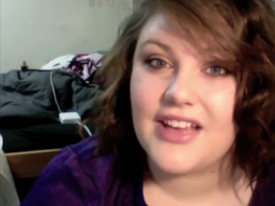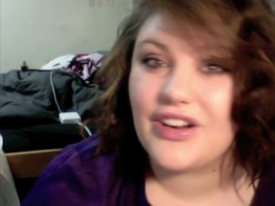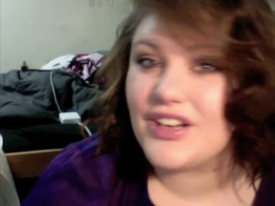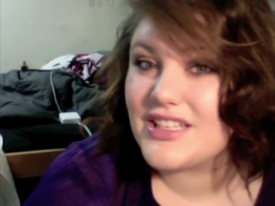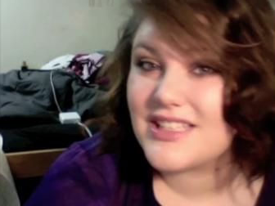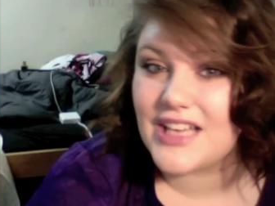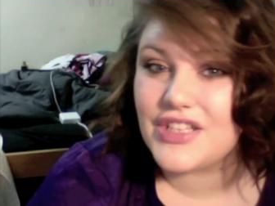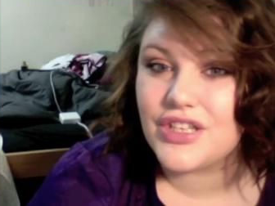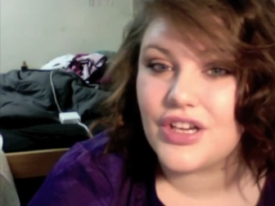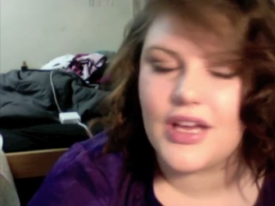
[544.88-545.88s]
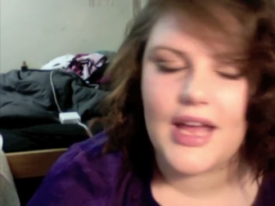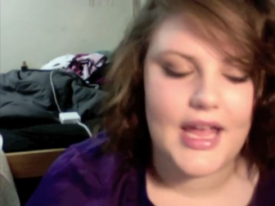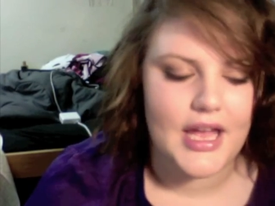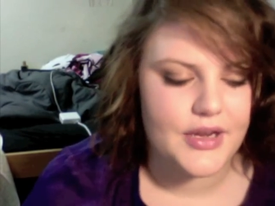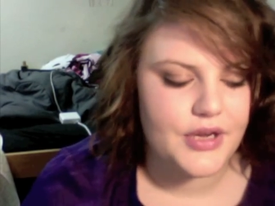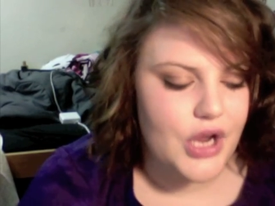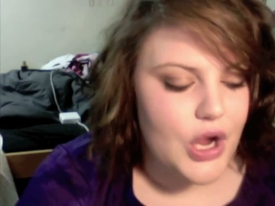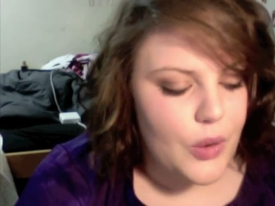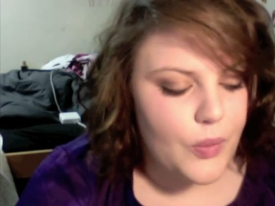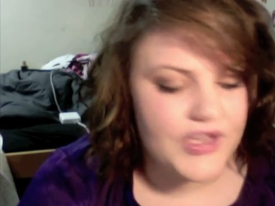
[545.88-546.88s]
are essential and
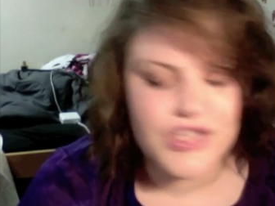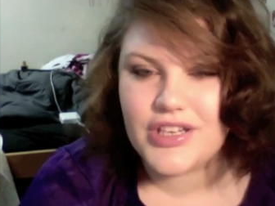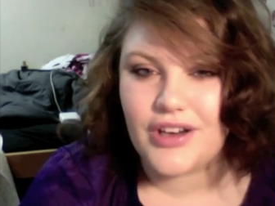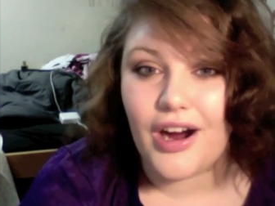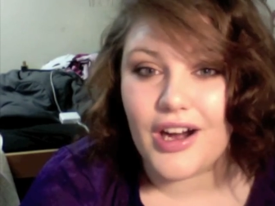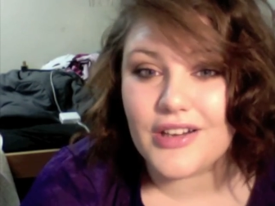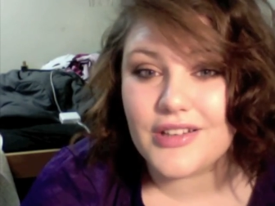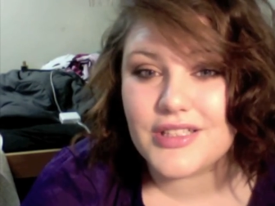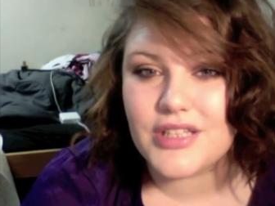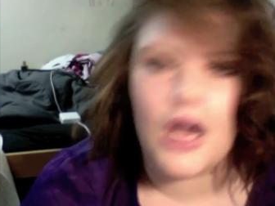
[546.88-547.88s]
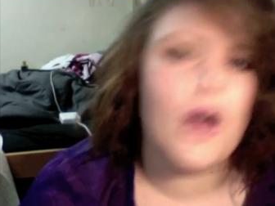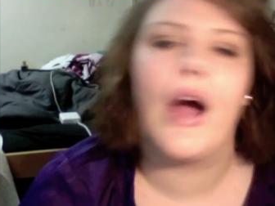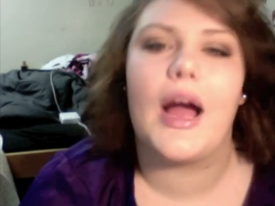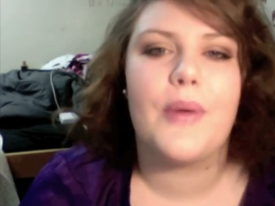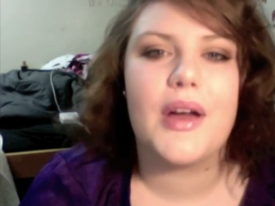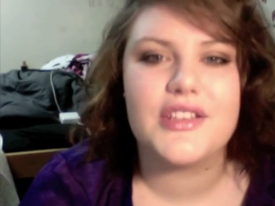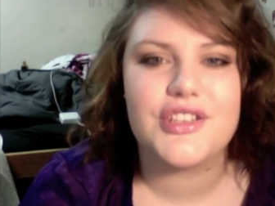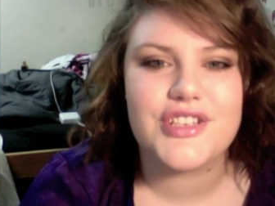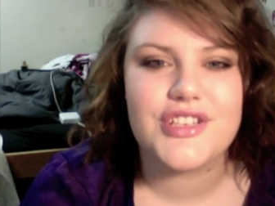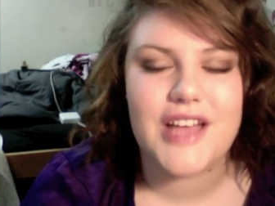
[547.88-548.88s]
which aren't, so I wanted
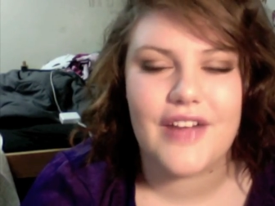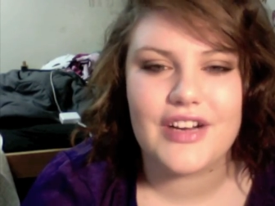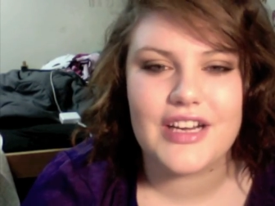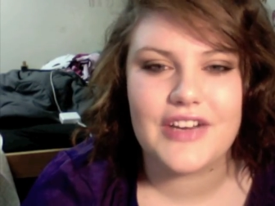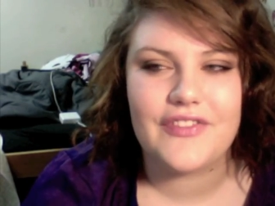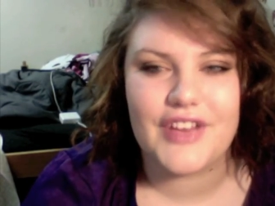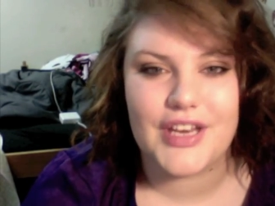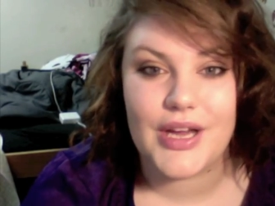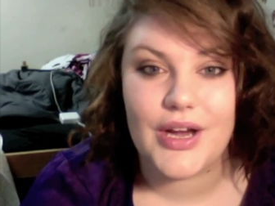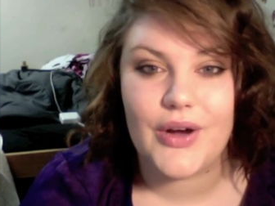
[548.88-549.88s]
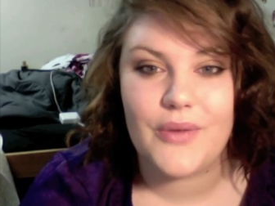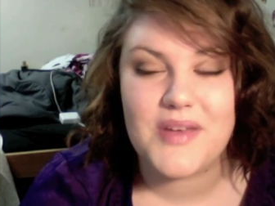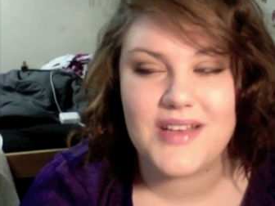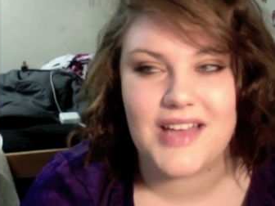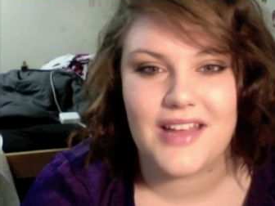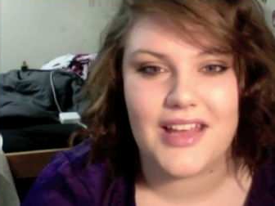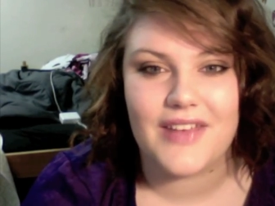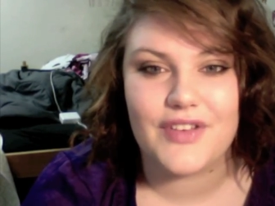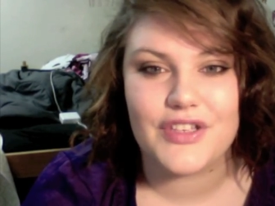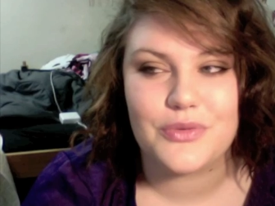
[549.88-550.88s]
to just cover it in a video because I
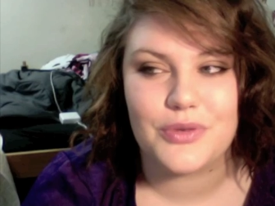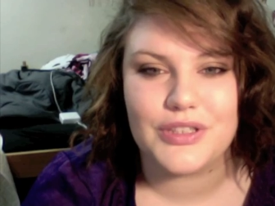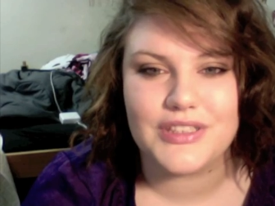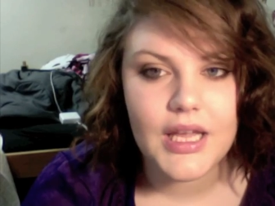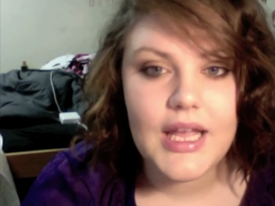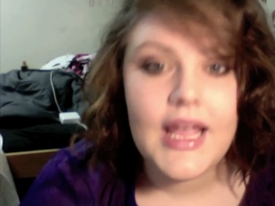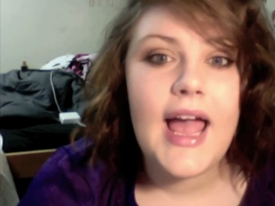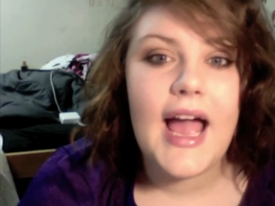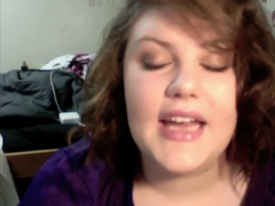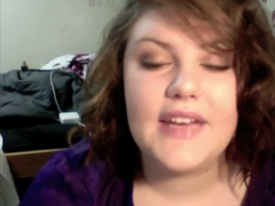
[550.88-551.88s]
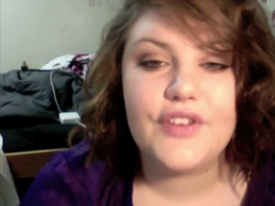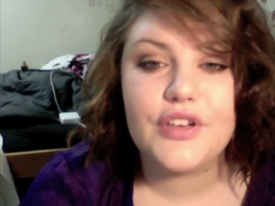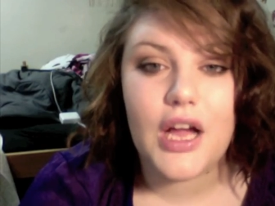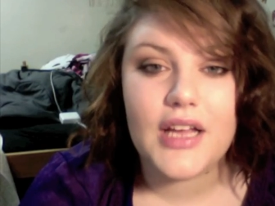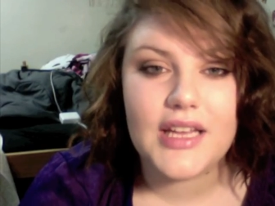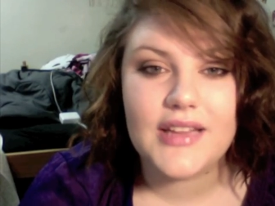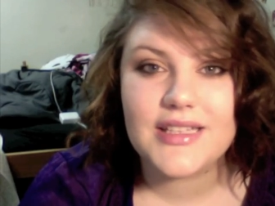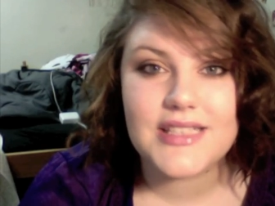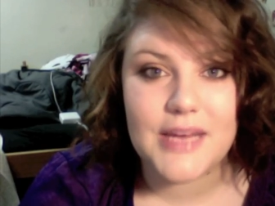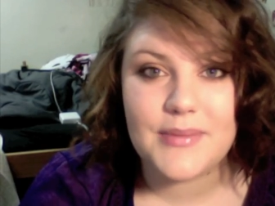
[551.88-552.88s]
like visuals. And if you're not getting
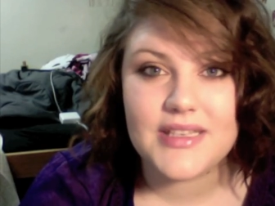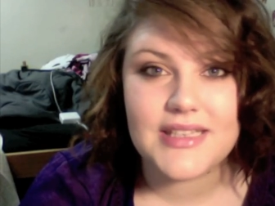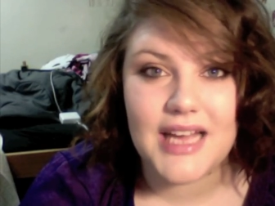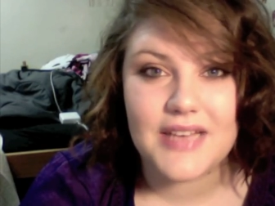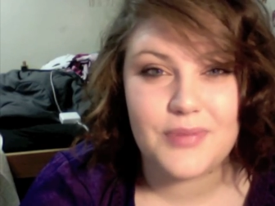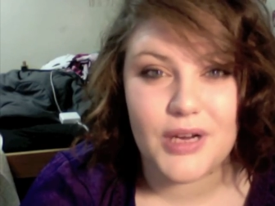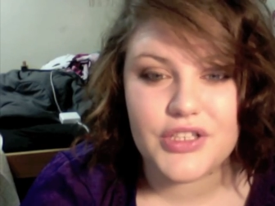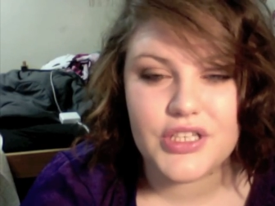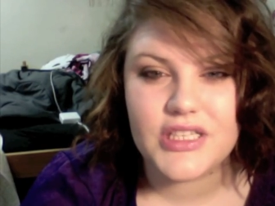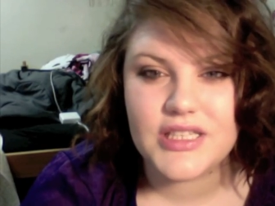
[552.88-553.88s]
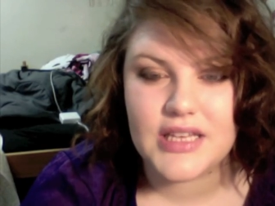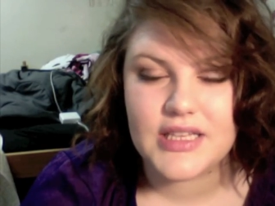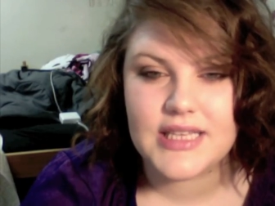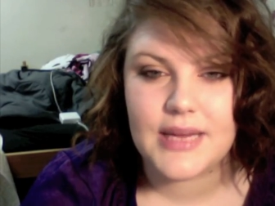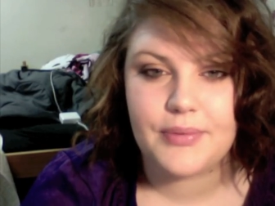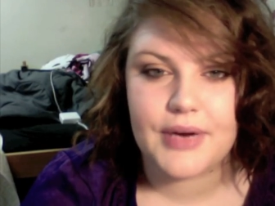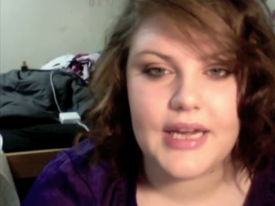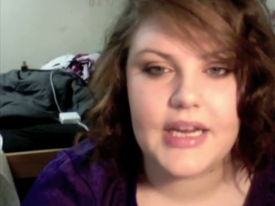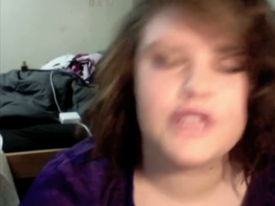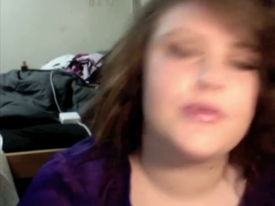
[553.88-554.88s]
the same exact brushes, like the same
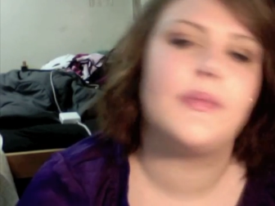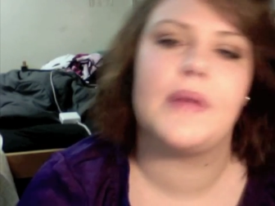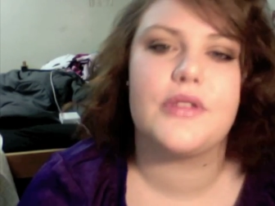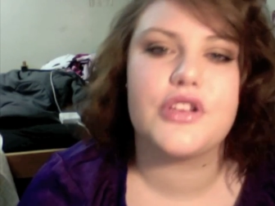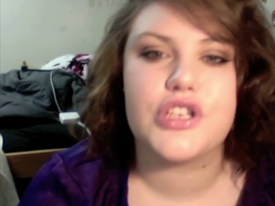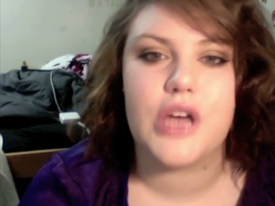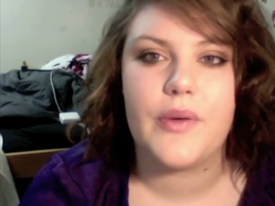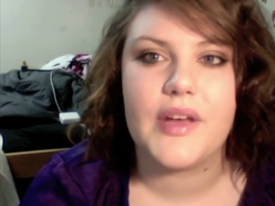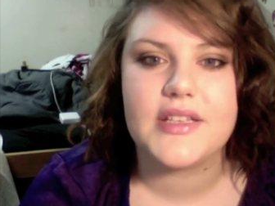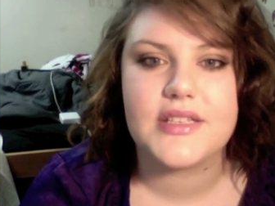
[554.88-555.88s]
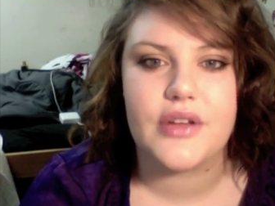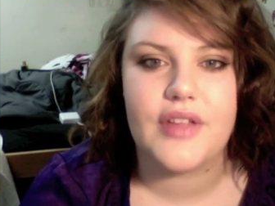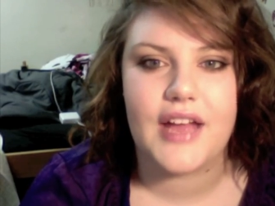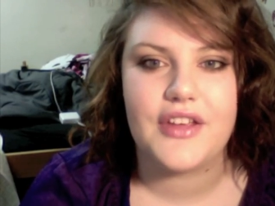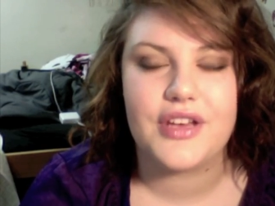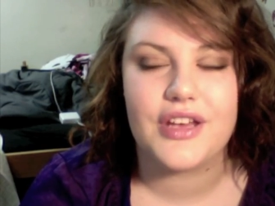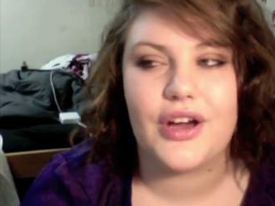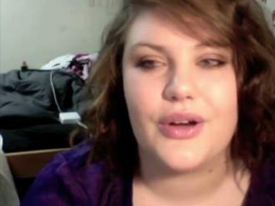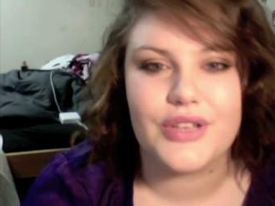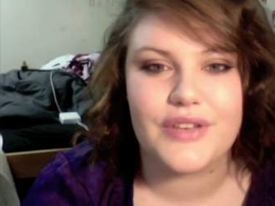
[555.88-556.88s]
brand, I just want to be able to show it so that you could
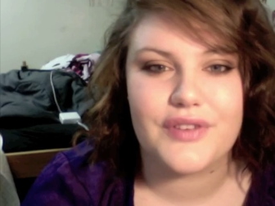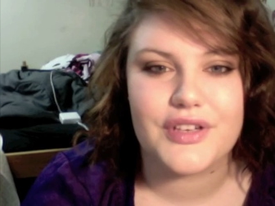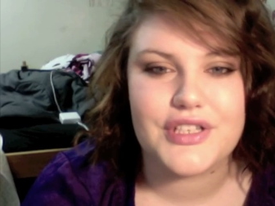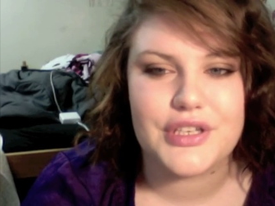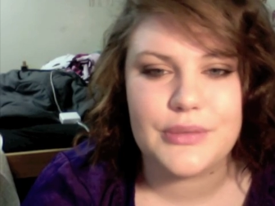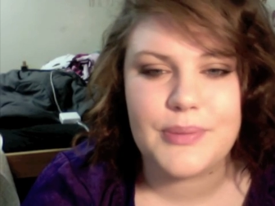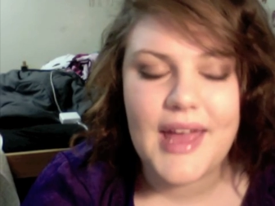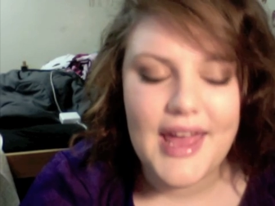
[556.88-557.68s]
go and look for a dupe.